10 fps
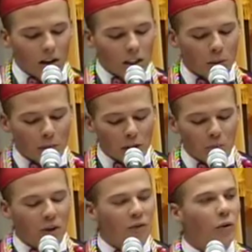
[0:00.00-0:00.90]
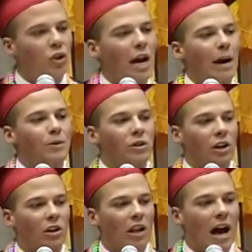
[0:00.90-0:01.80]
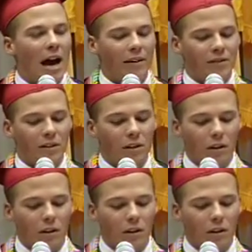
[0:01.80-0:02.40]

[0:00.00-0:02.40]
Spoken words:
Some of the most beautiful chapters in our lives